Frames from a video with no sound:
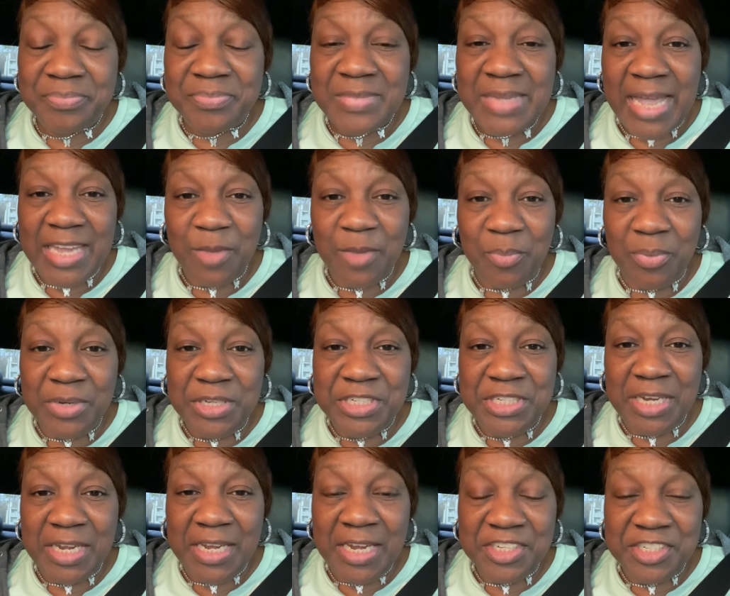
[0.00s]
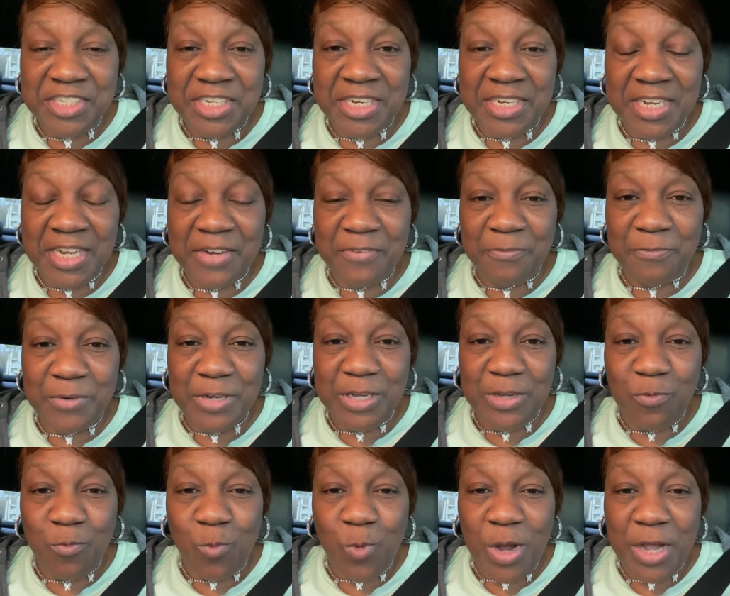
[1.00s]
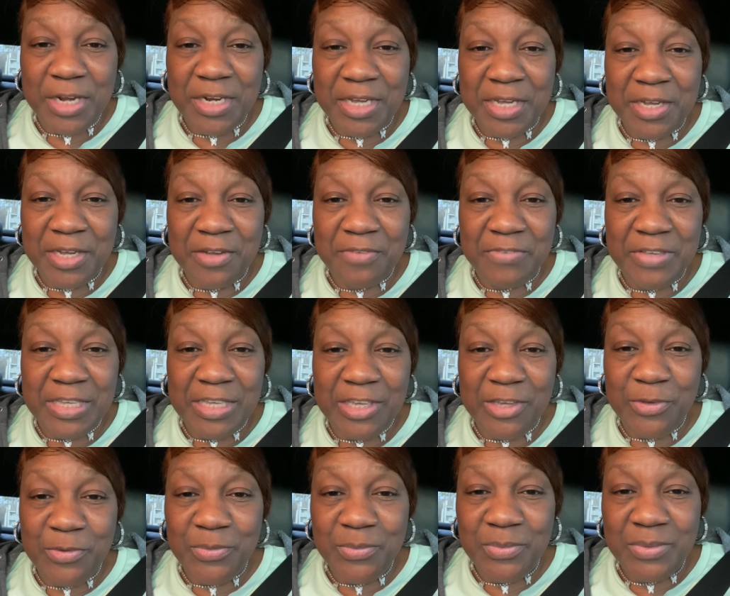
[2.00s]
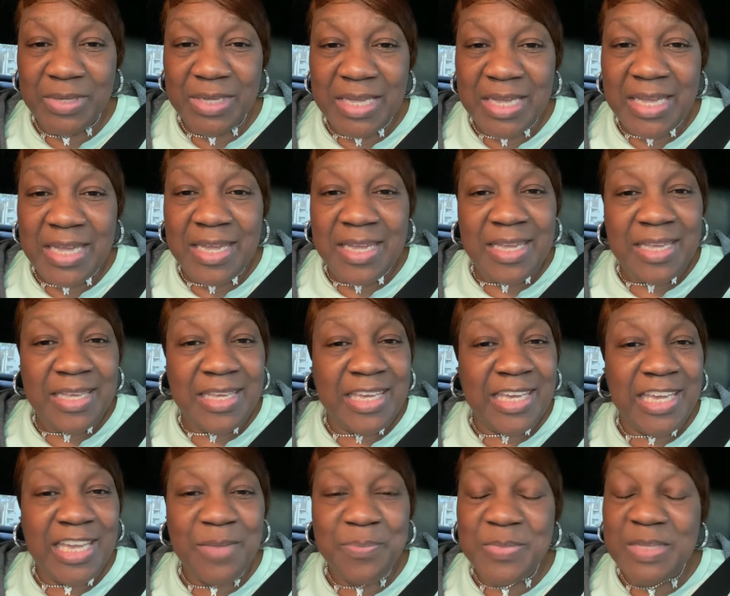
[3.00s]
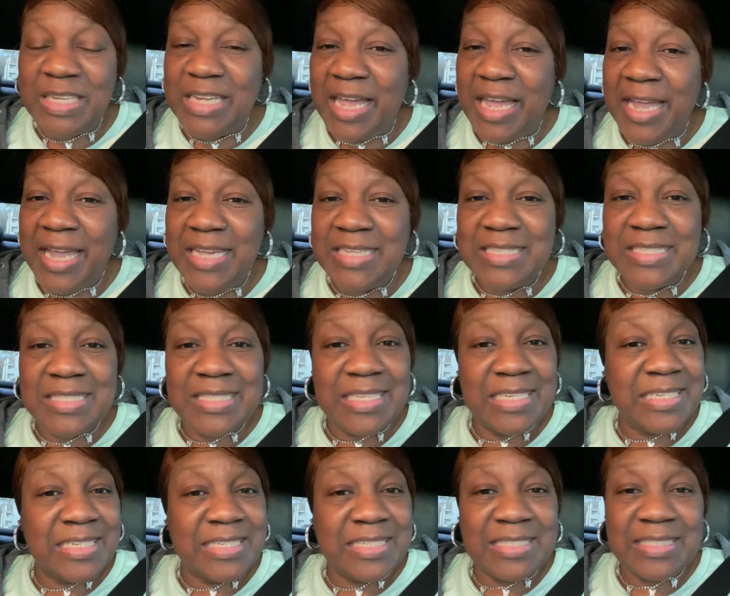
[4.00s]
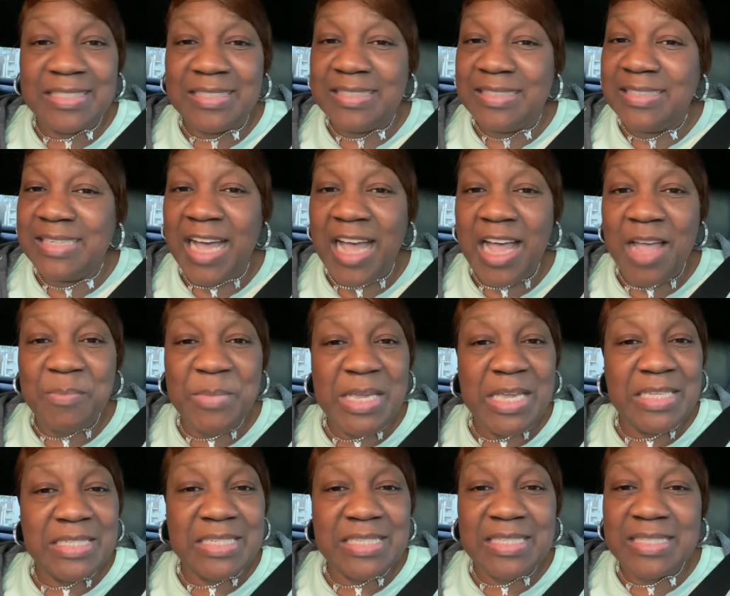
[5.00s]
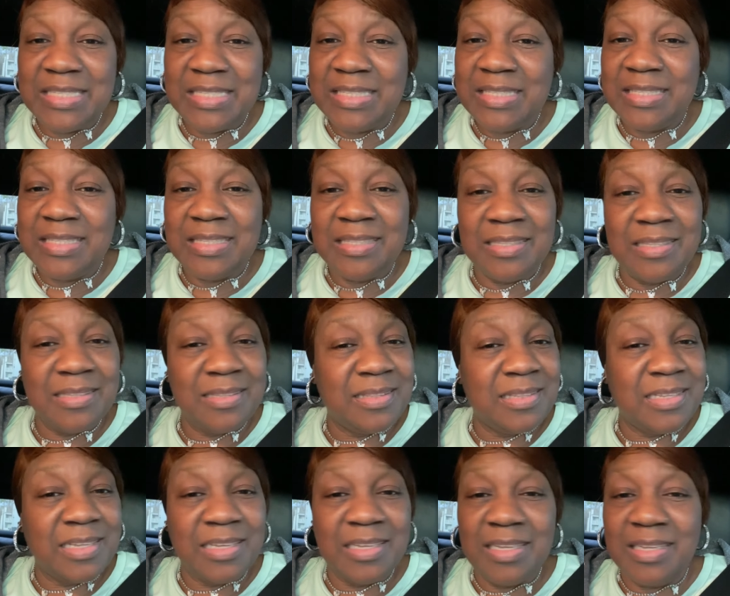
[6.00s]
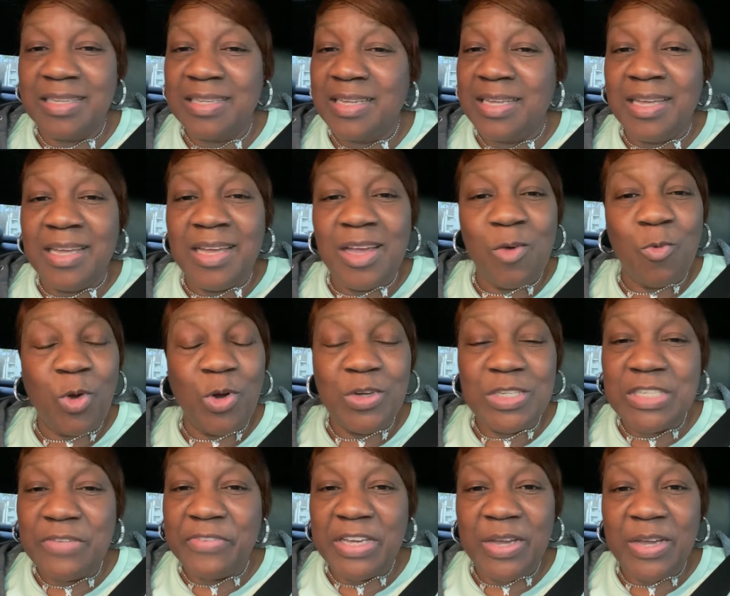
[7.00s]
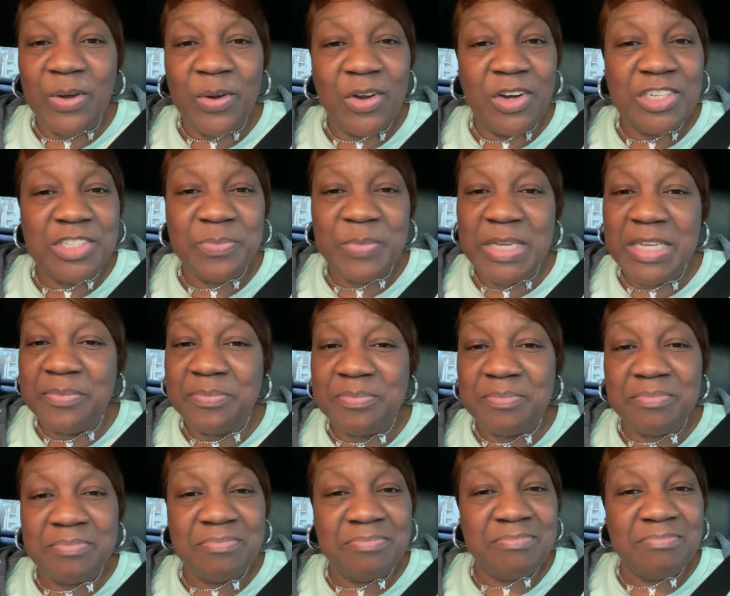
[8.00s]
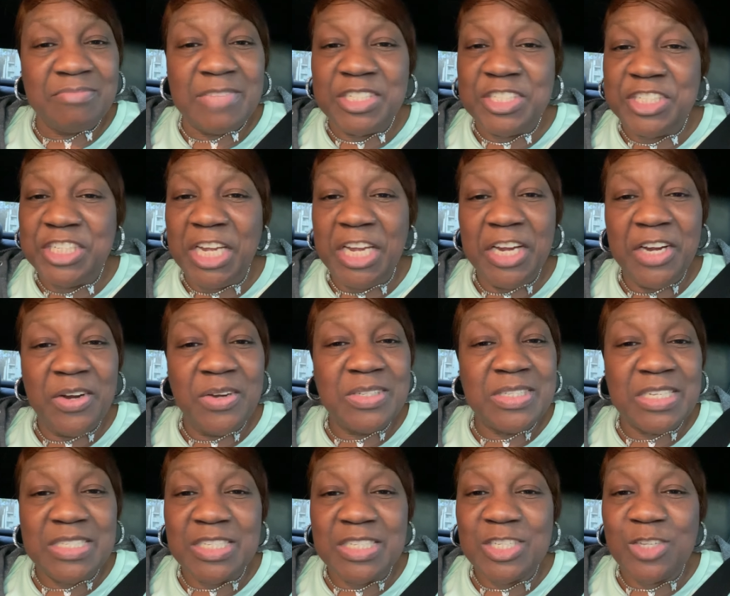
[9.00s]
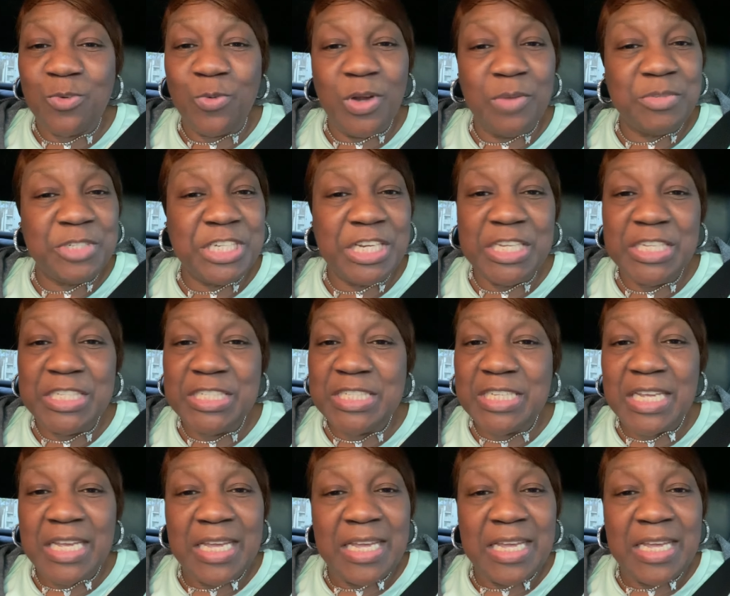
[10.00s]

I appreciate each and every one of you. Keep the likes, the comments, the words of encouragement, the shares, the subscriptions,